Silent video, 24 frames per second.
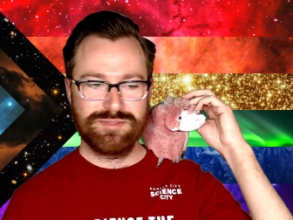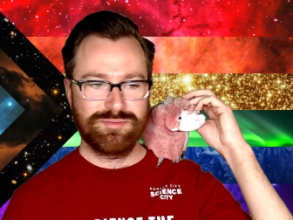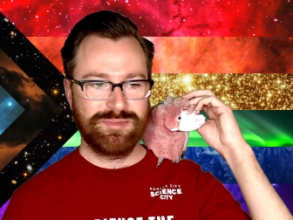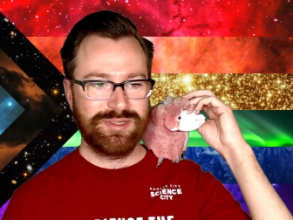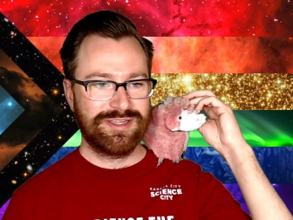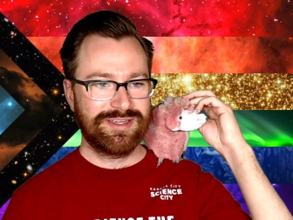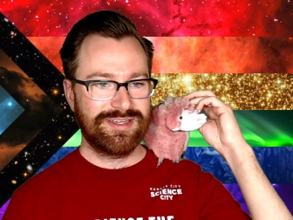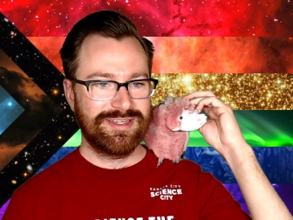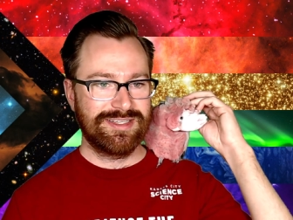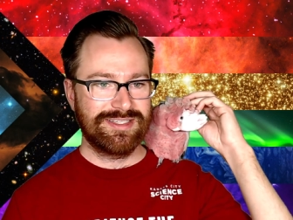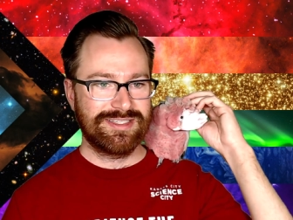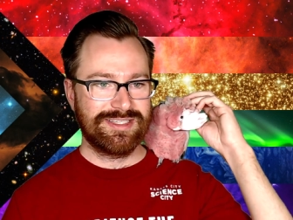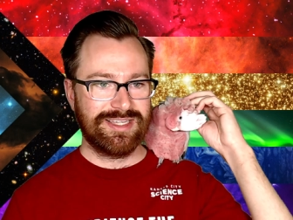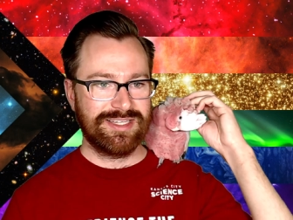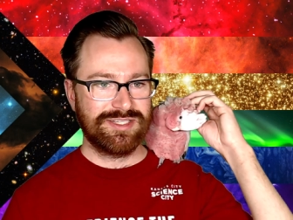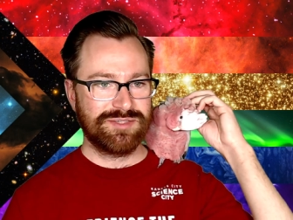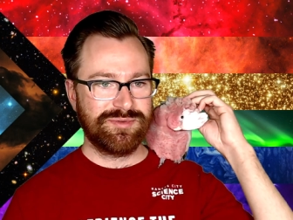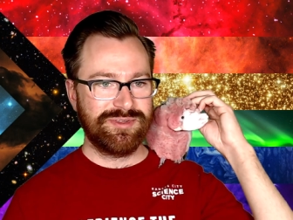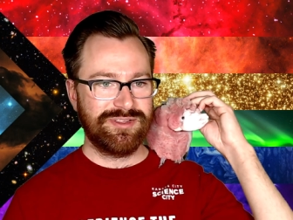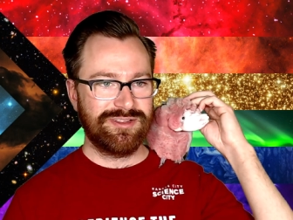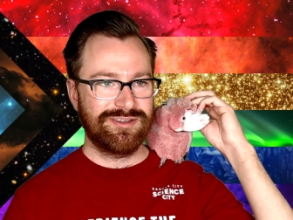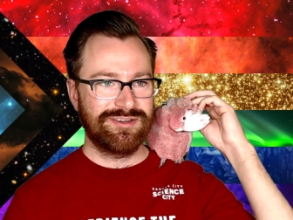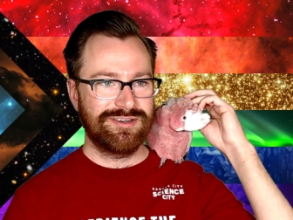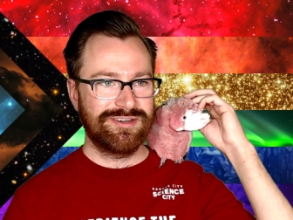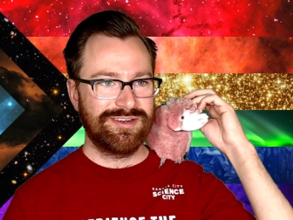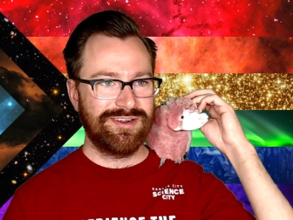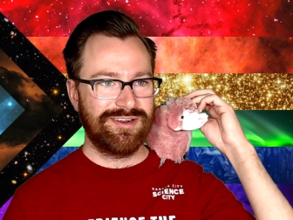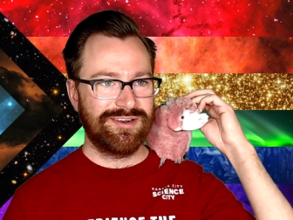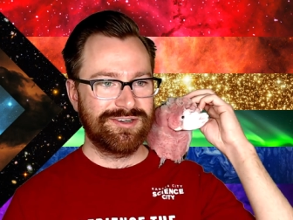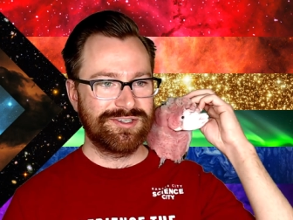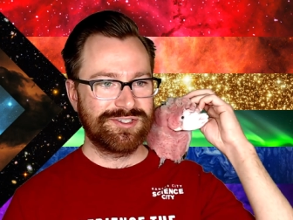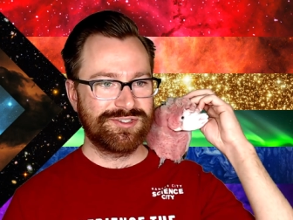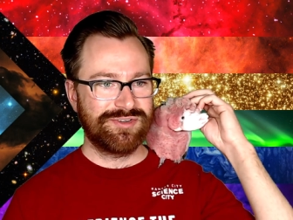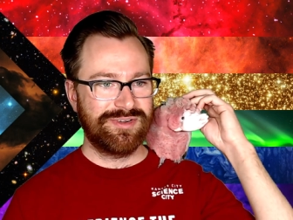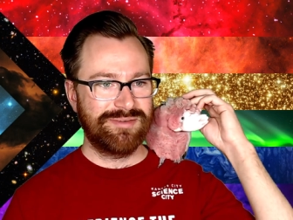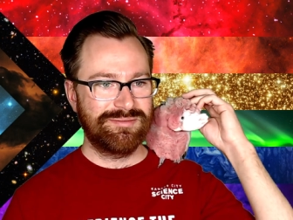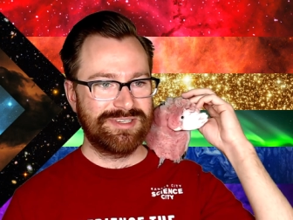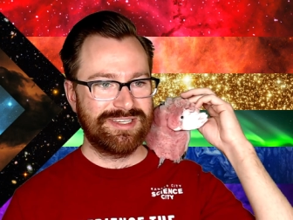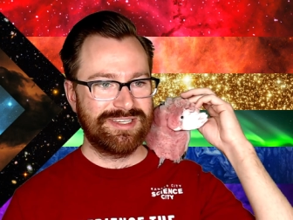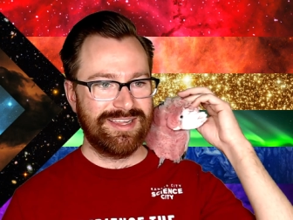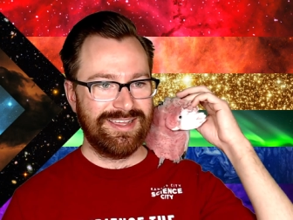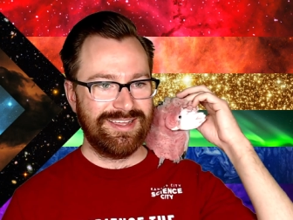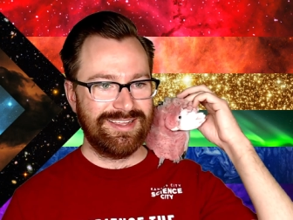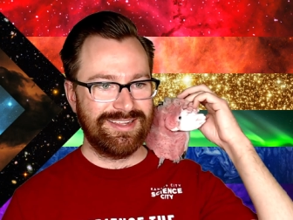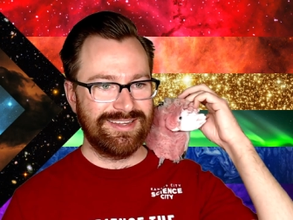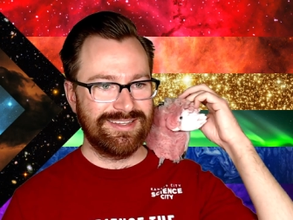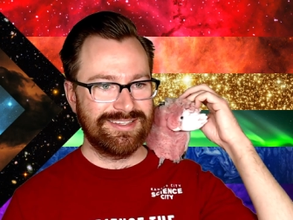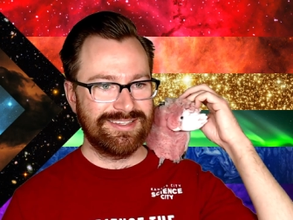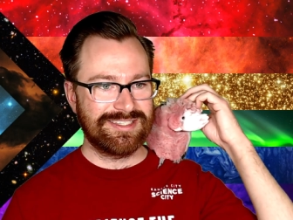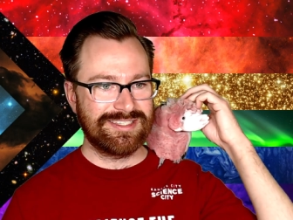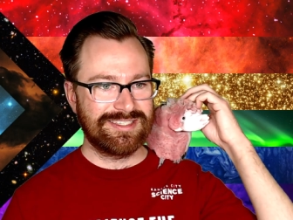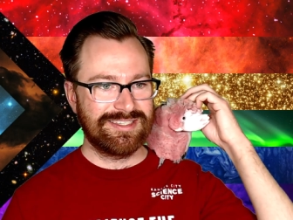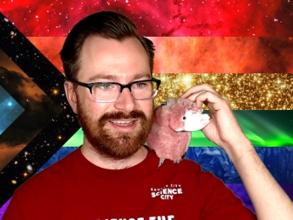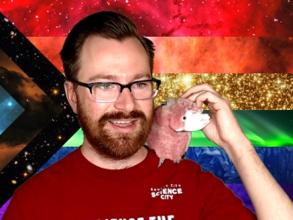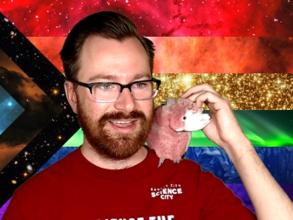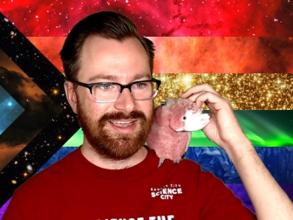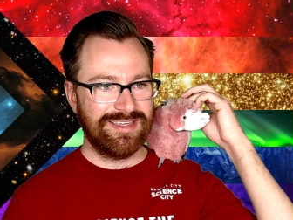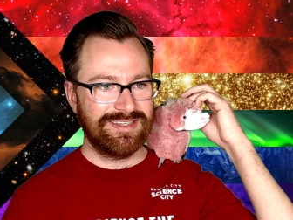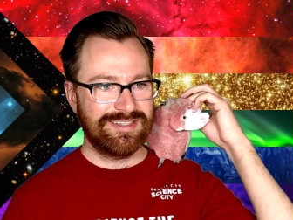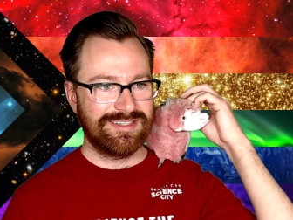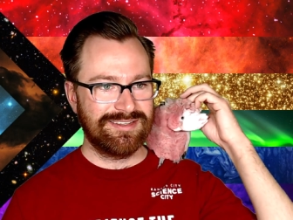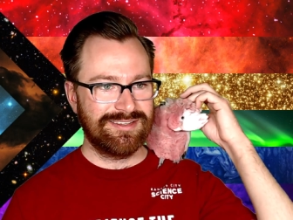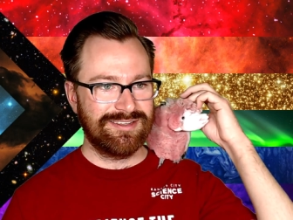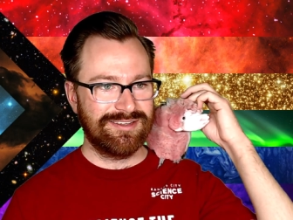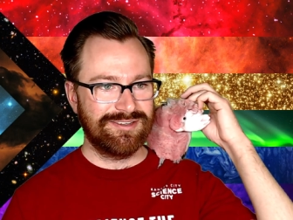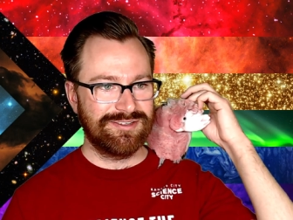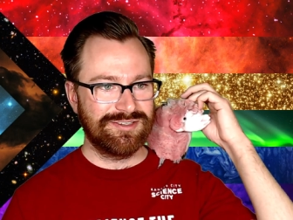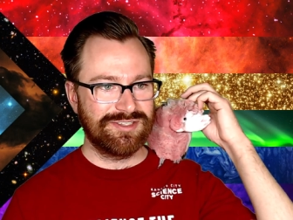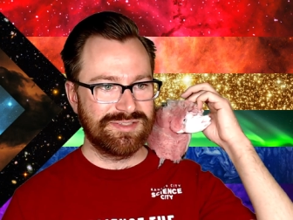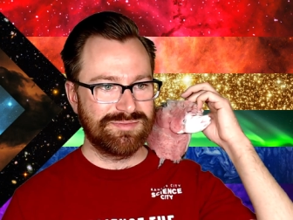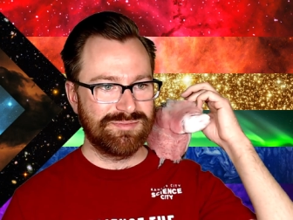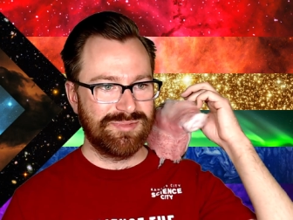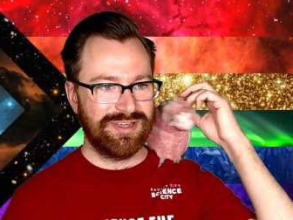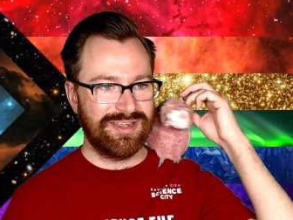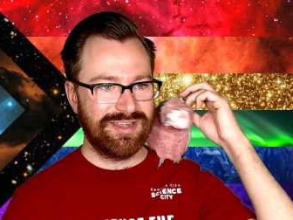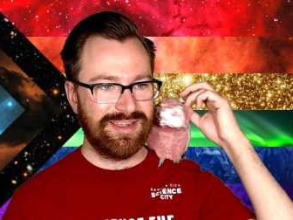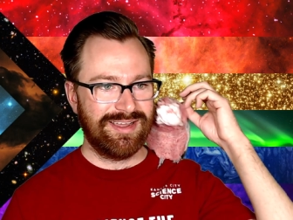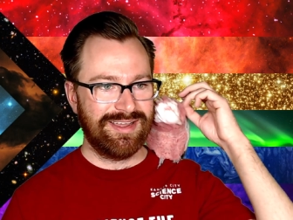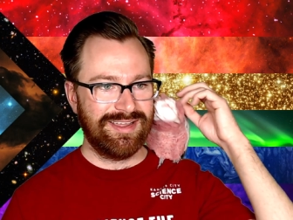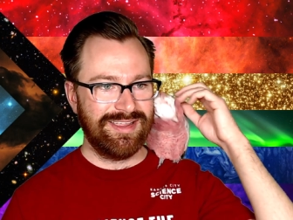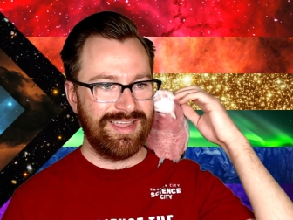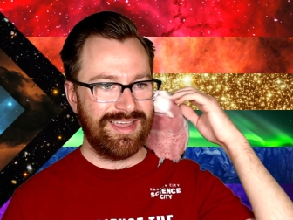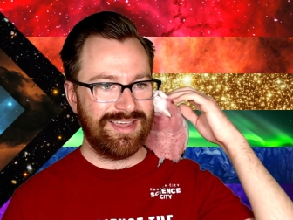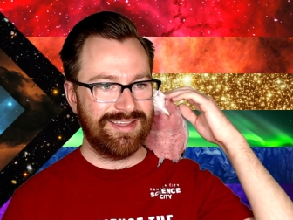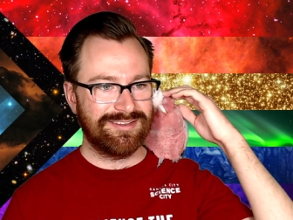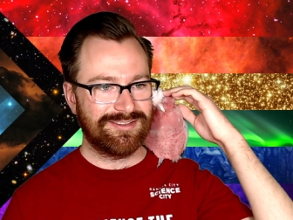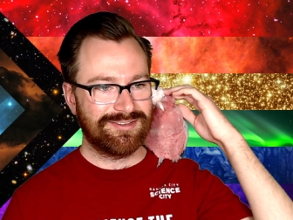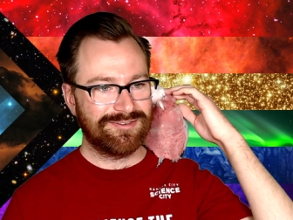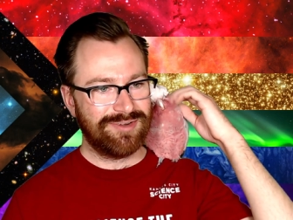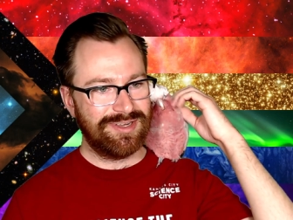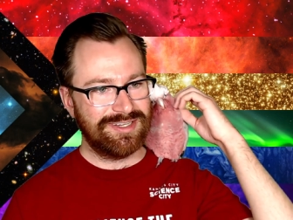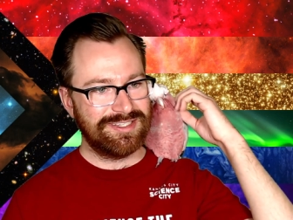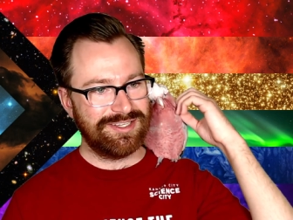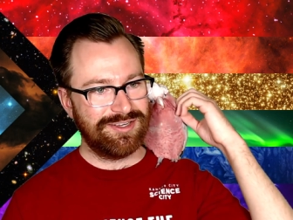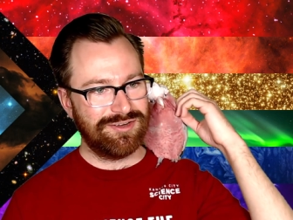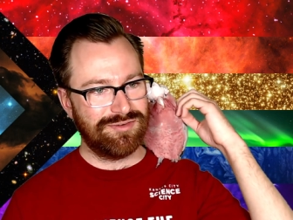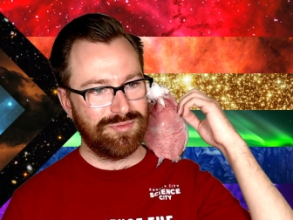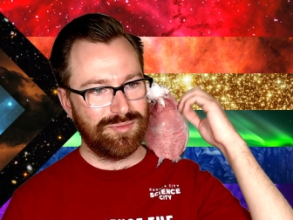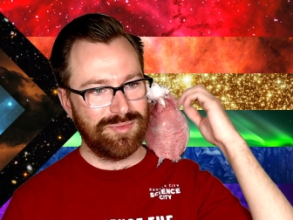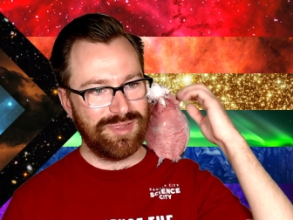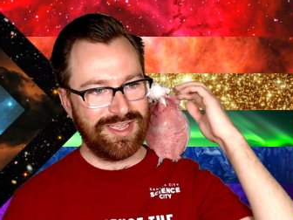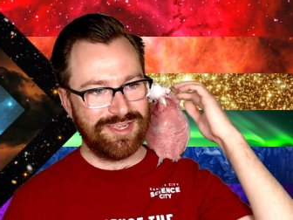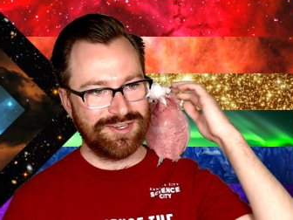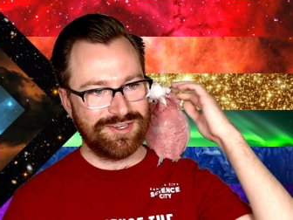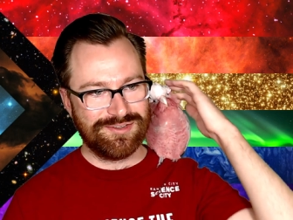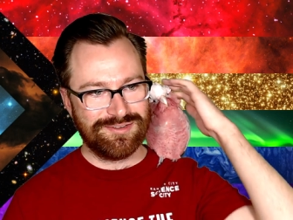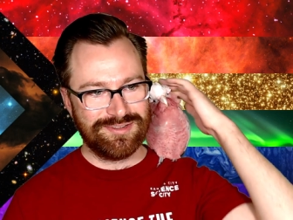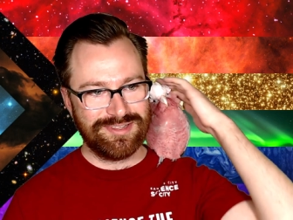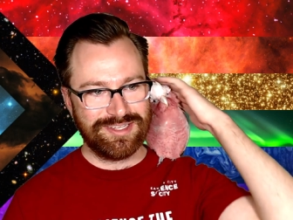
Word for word: because as we learned on our stream today, it is tied to those. But yeah, great to hear from you, Andrew.